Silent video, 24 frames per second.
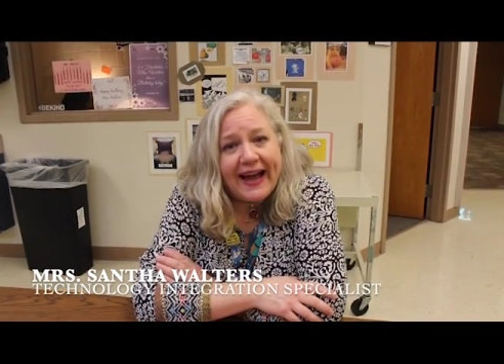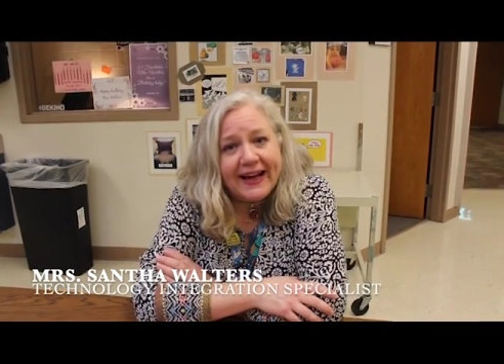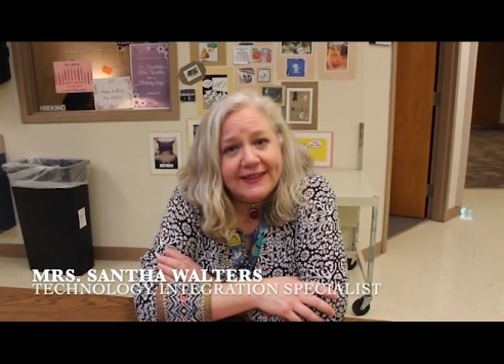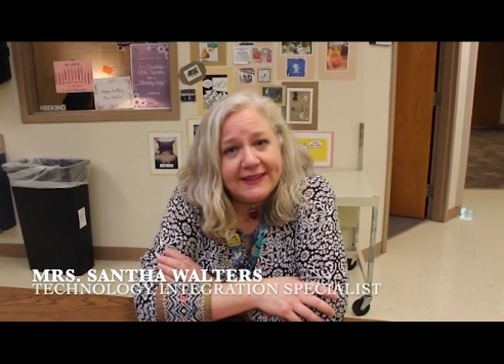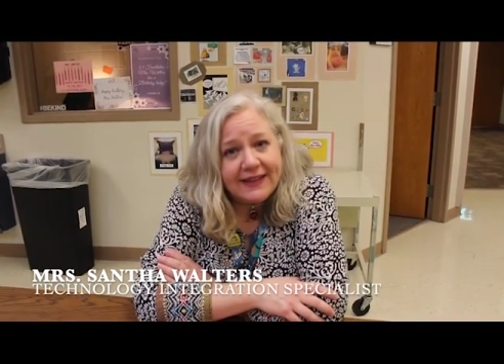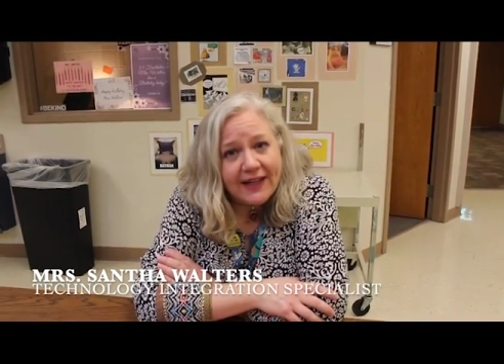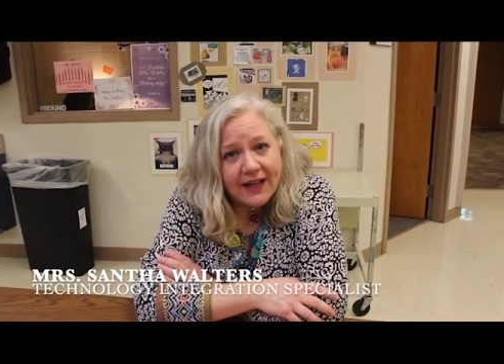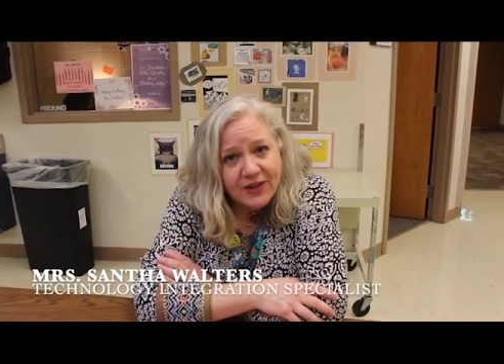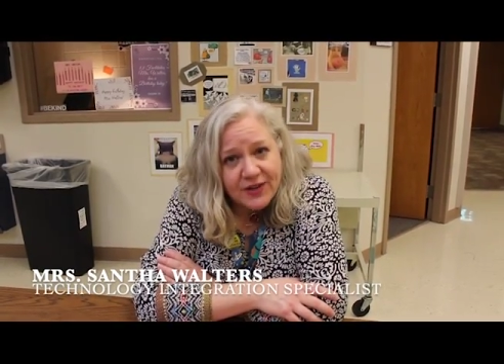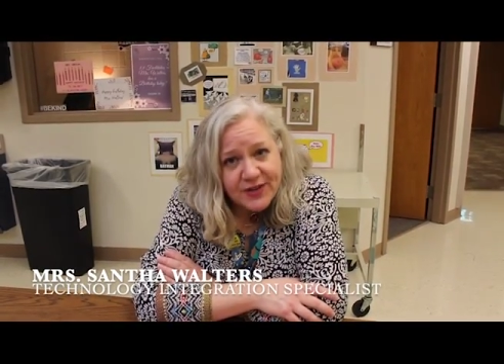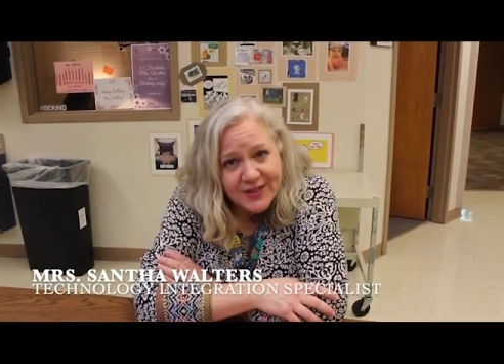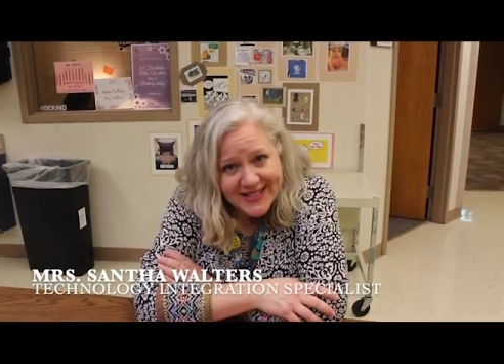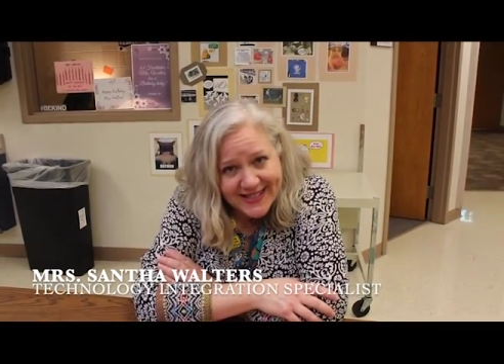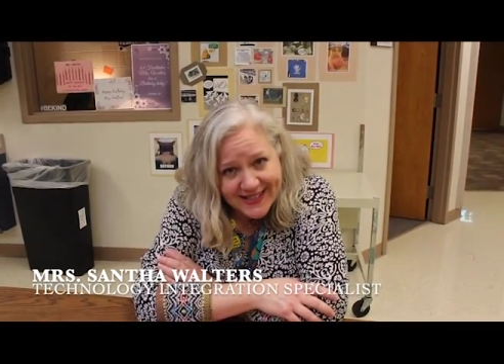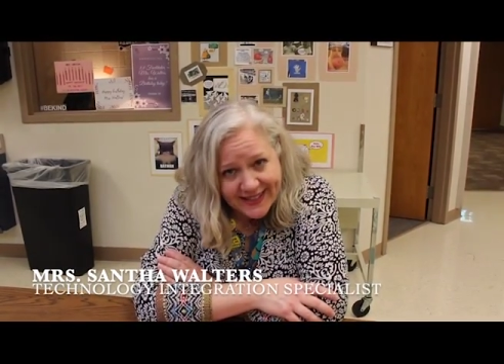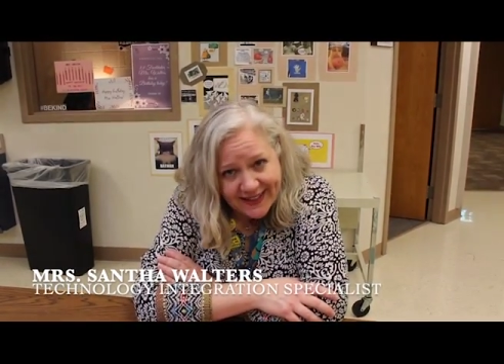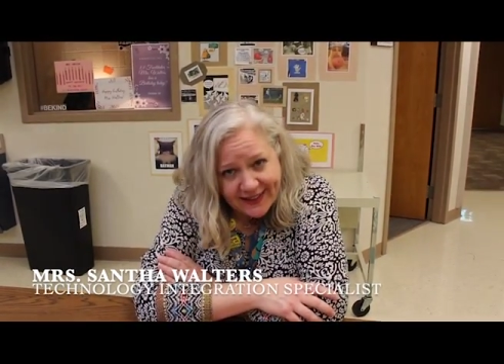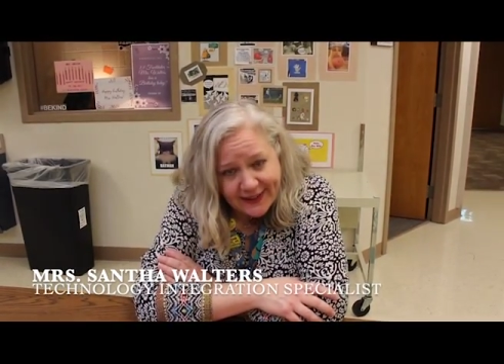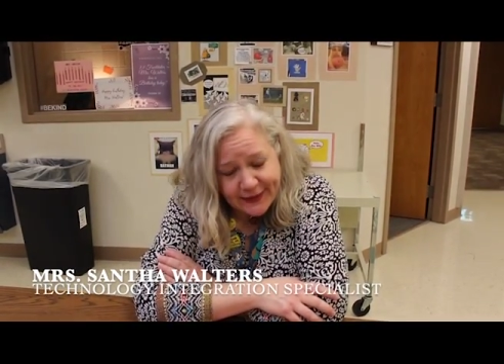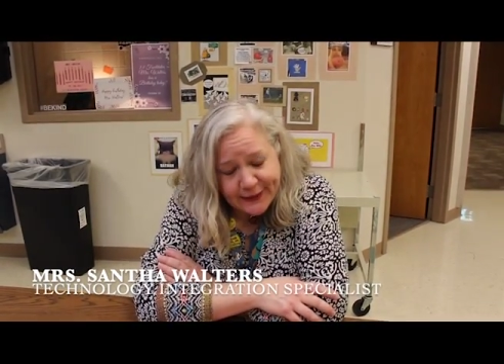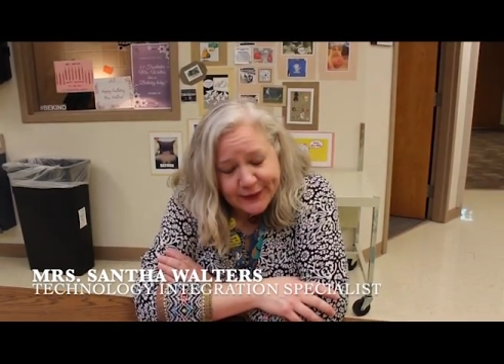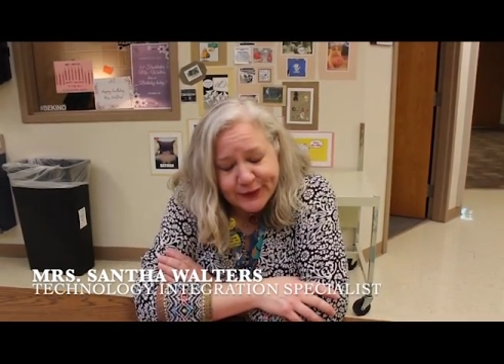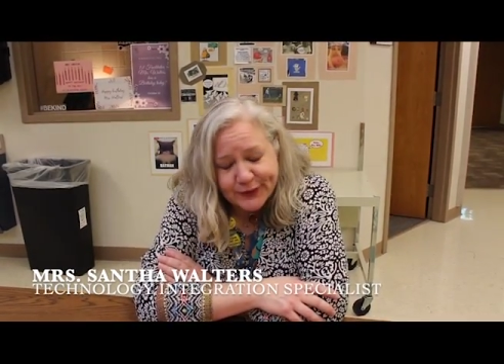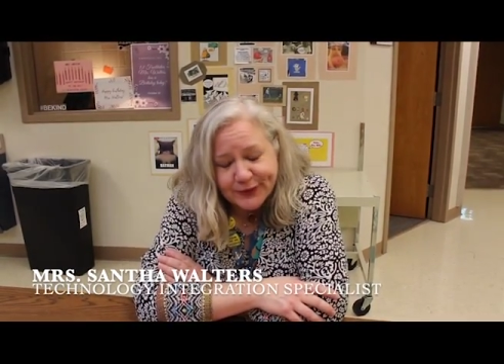act out
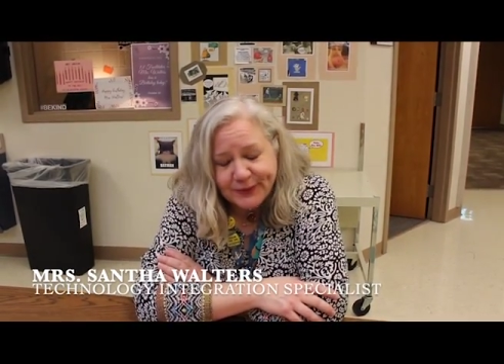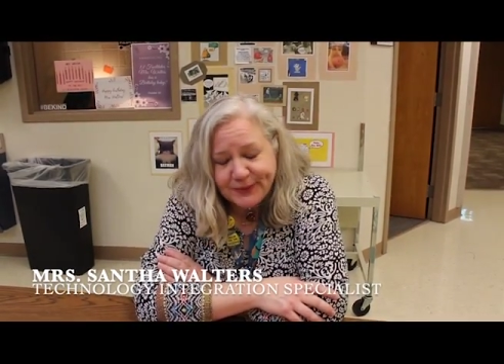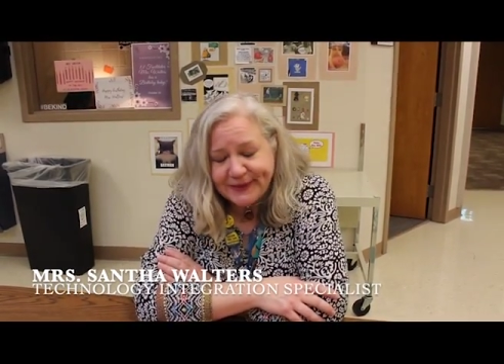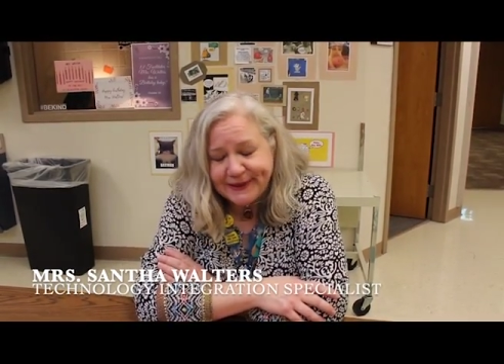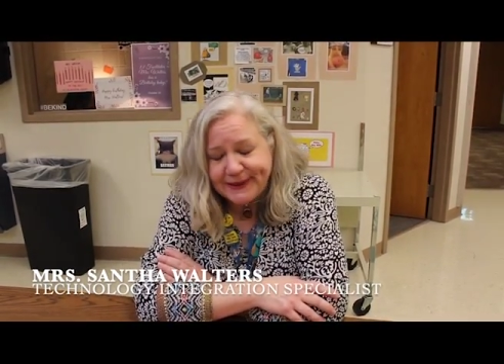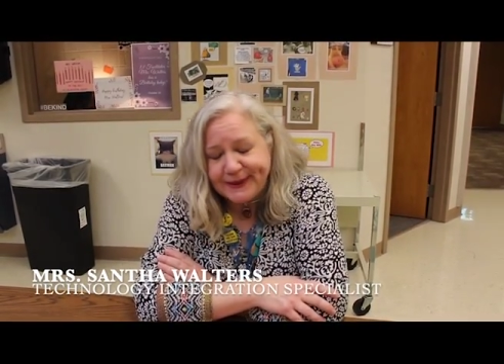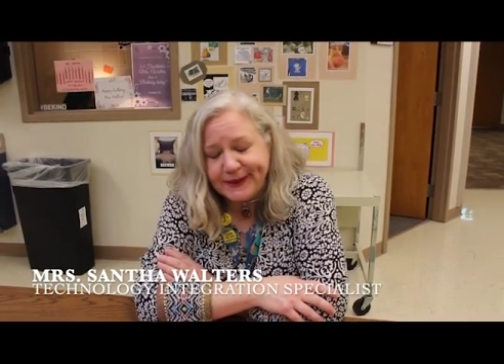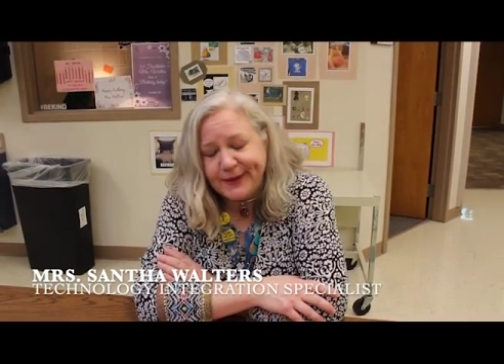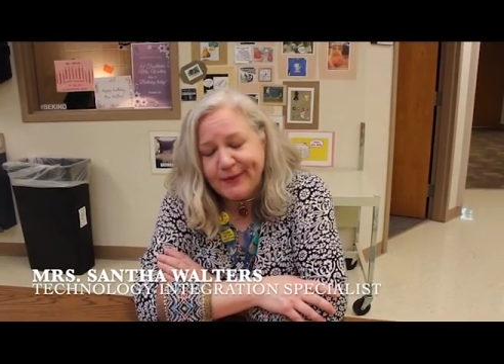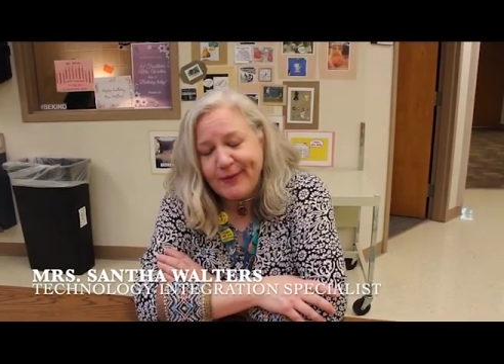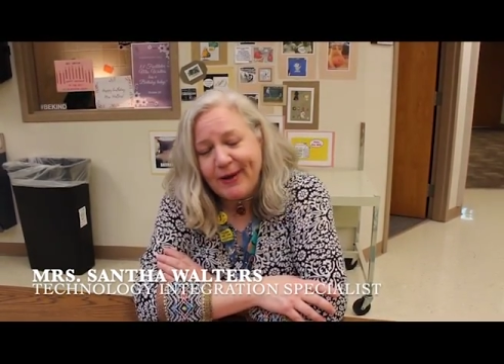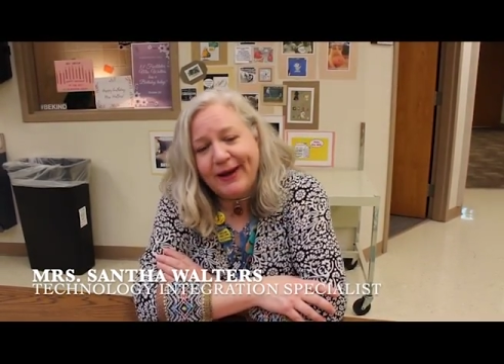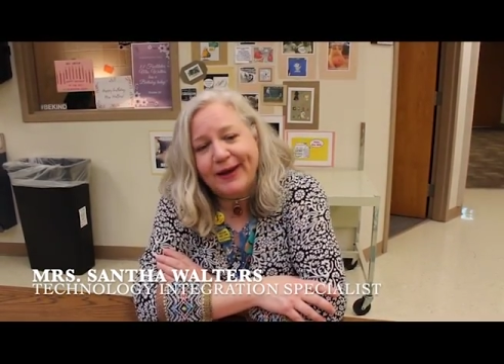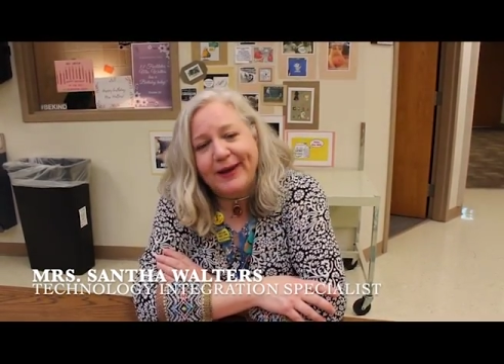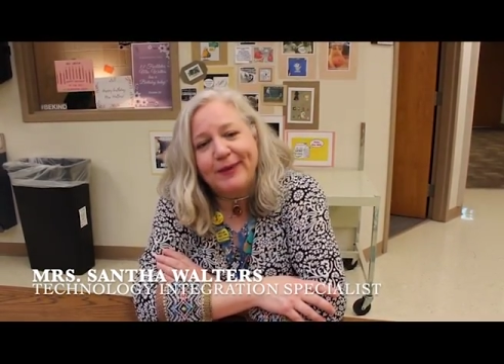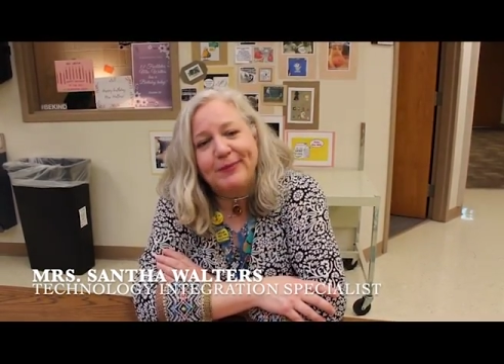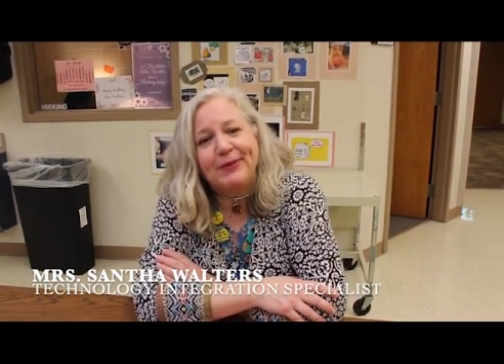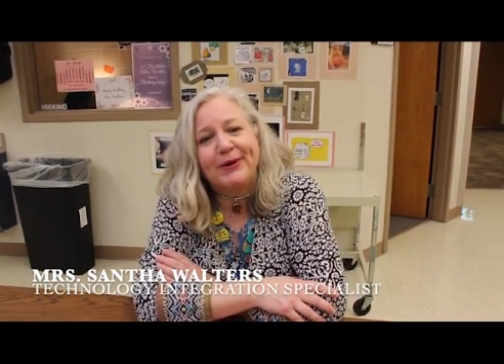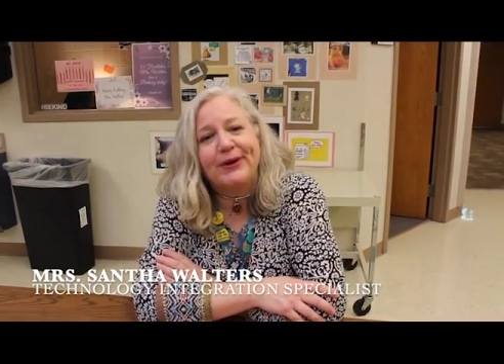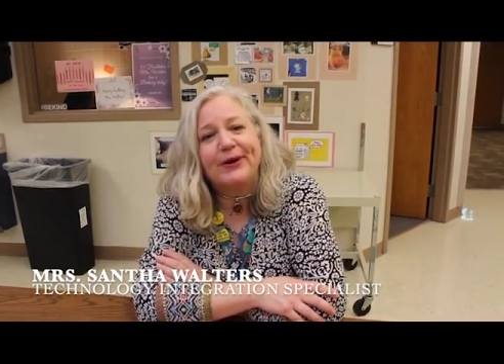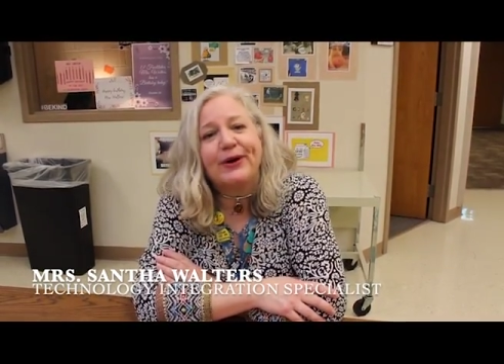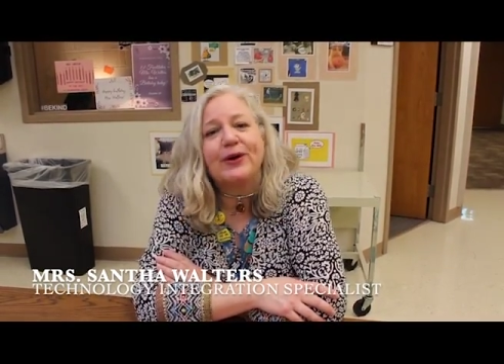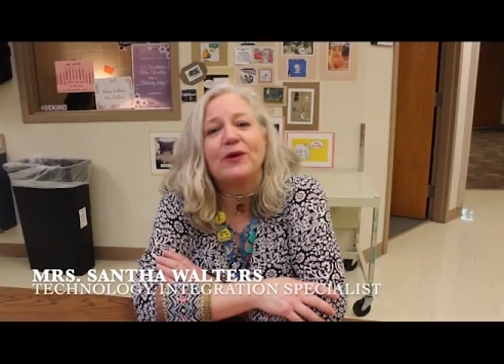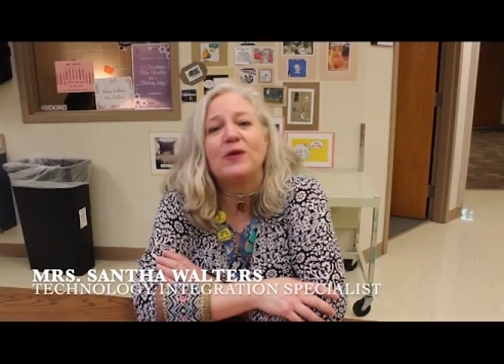scenes from To Kill a
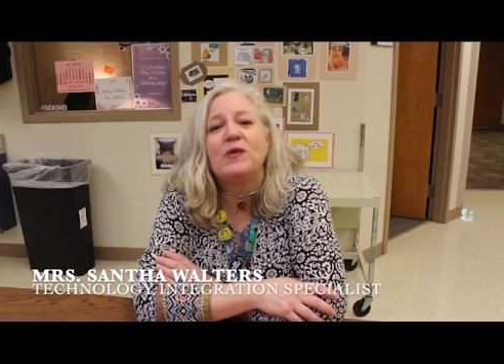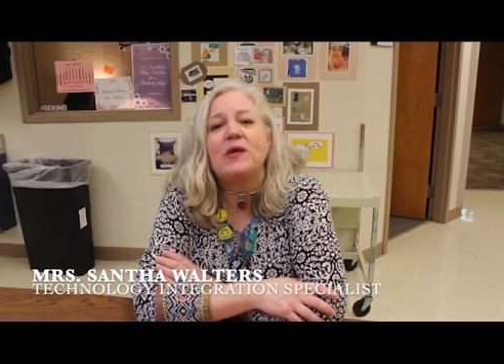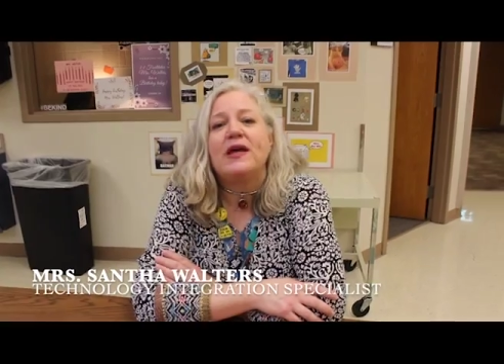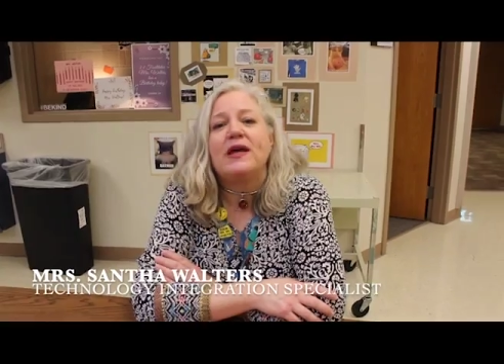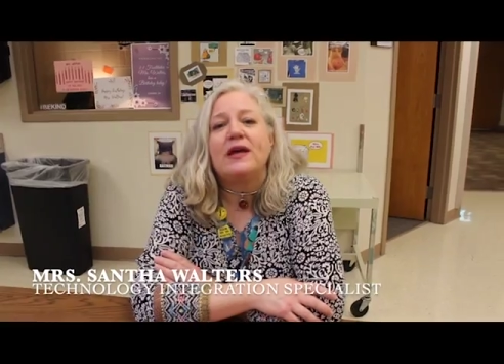Mockingbird.